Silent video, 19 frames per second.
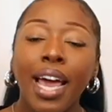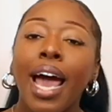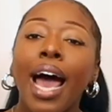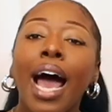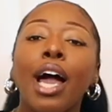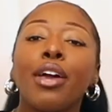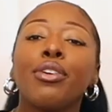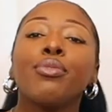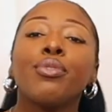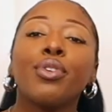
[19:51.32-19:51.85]

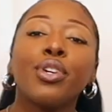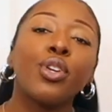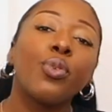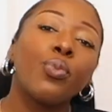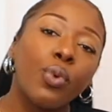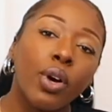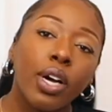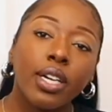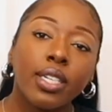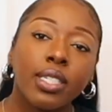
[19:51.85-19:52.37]
How are you going to
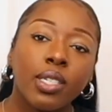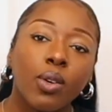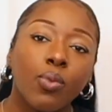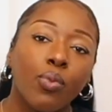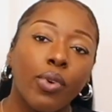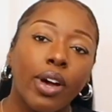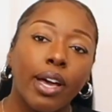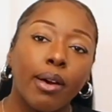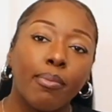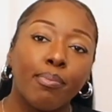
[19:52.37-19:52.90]
work
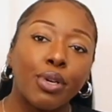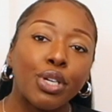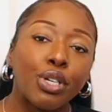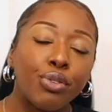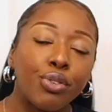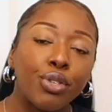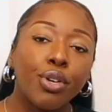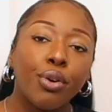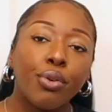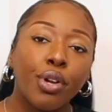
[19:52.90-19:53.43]
somewhere, but
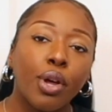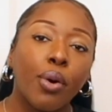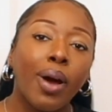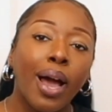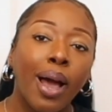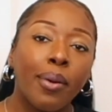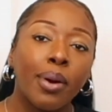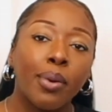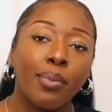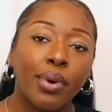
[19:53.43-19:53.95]
you don't know
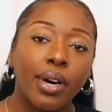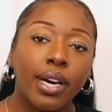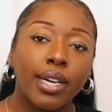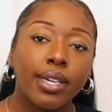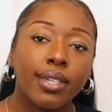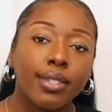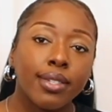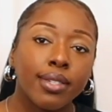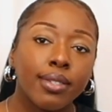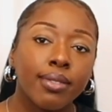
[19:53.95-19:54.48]
how it
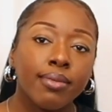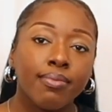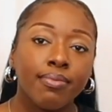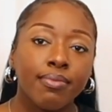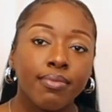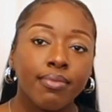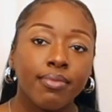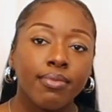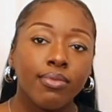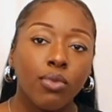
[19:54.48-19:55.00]
works
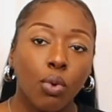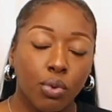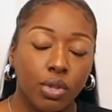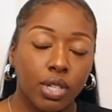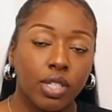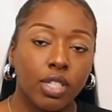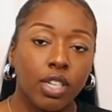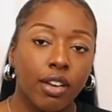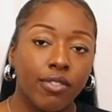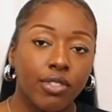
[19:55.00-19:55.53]
or the
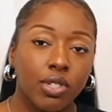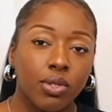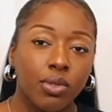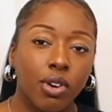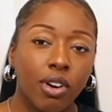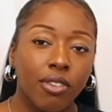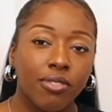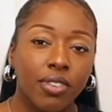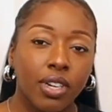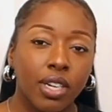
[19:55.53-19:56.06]
service you
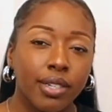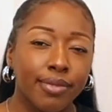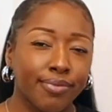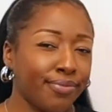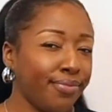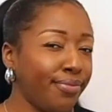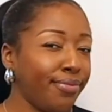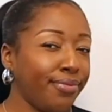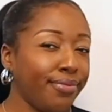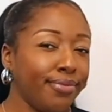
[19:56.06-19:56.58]
offer?
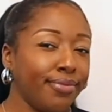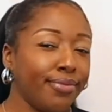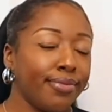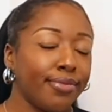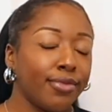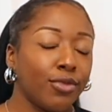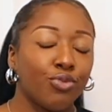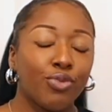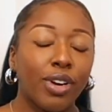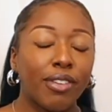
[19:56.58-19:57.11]

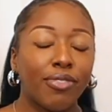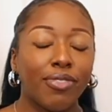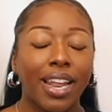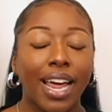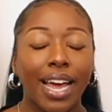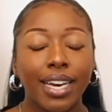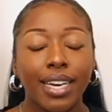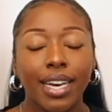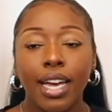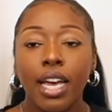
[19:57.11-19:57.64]
red
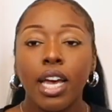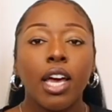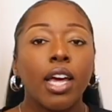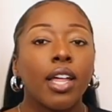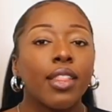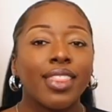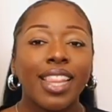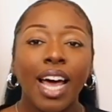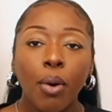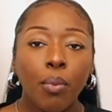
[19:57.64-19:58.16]
flag.
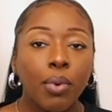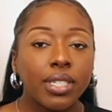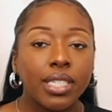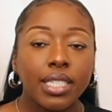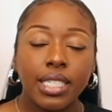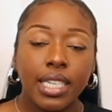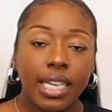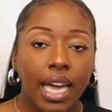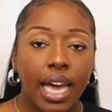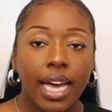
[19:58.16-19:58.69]
That
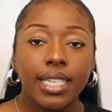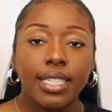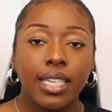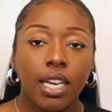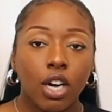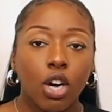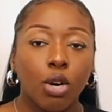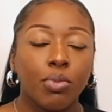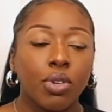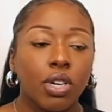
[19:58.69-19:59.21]
wasn't the case
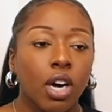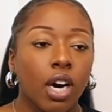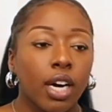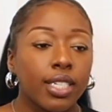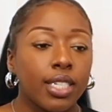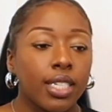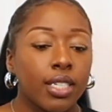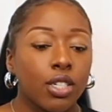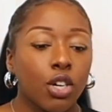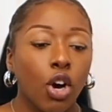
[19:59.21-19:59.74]
at Como Garden.